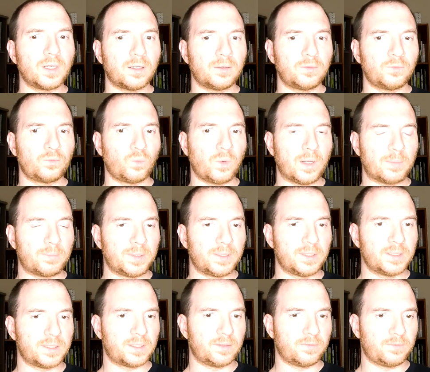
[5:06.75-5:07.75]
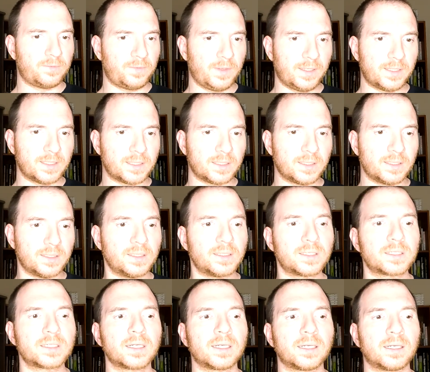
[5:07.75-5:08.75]
of weapons
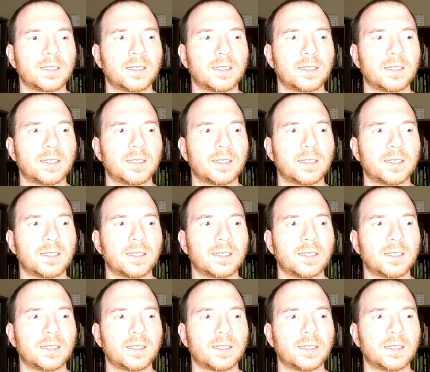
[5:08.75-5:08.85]
defenses.